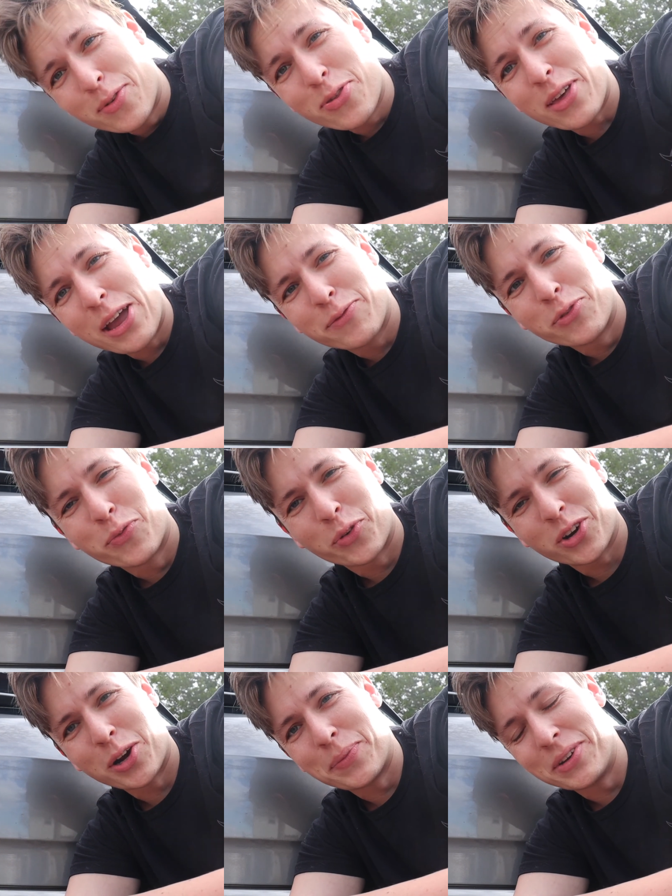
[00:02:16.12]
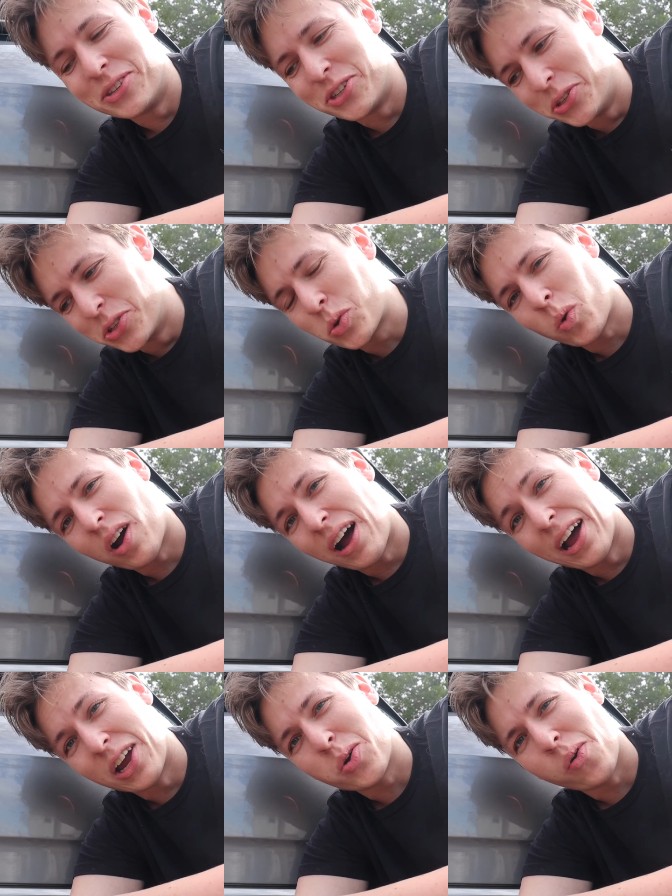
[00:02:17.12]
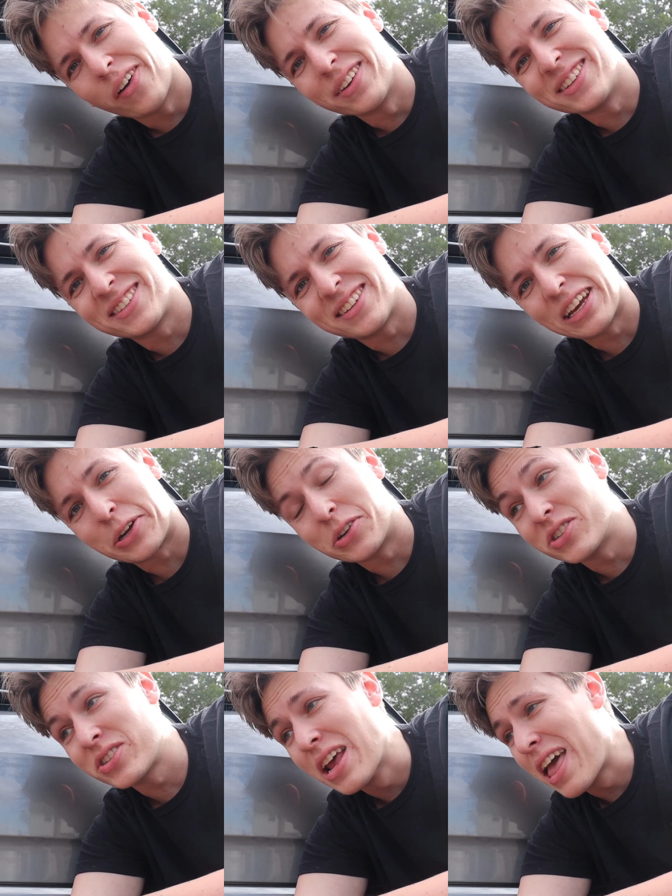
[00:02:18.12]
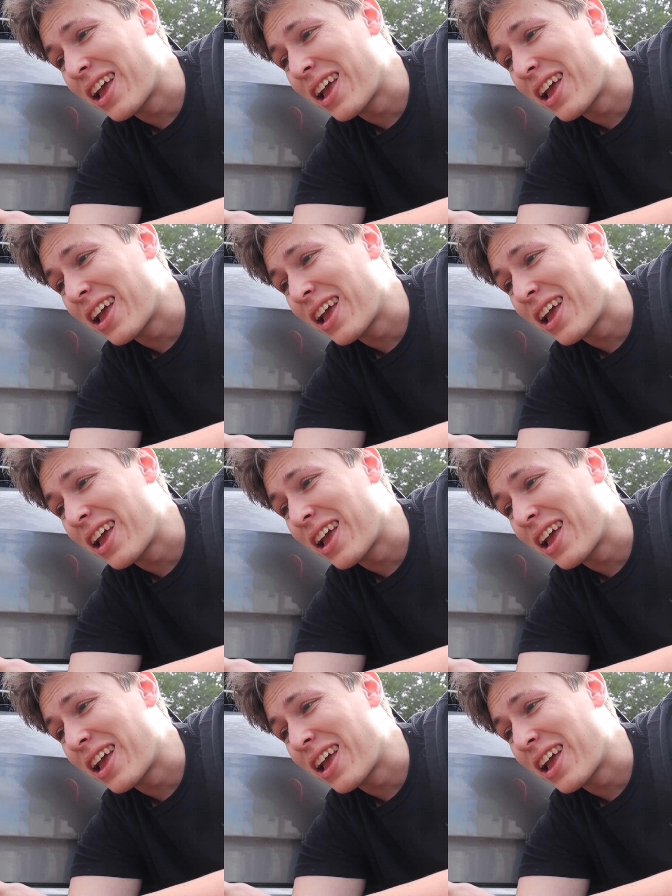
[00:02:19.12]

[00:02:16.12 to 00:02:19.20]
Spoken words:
thankful for companies who use high quality stickers,